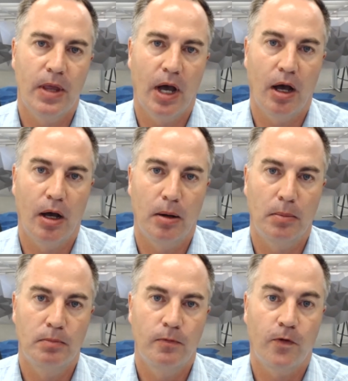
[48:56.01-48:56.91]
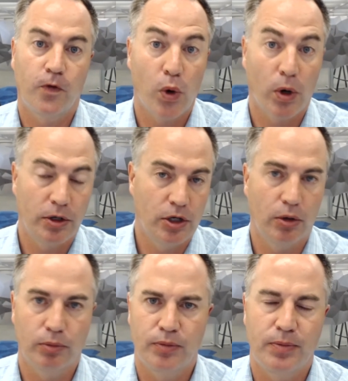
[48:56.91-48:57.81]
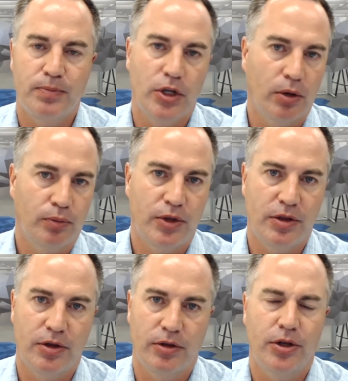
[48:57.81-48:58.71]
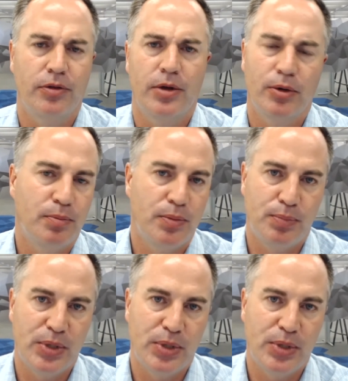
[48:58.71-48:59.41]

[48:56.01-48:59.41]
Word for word: um, for you know you know th- th- it would